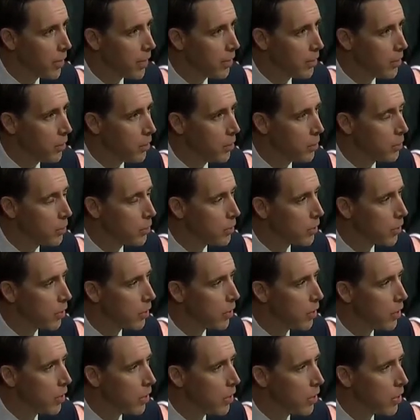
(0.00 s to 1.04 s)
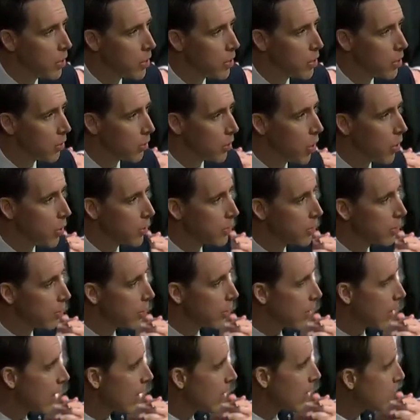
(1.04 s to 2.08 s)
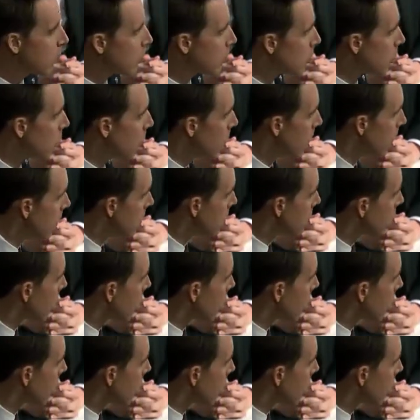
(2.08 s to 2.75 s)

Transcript: in use. You'll notice if the cameras zoom in,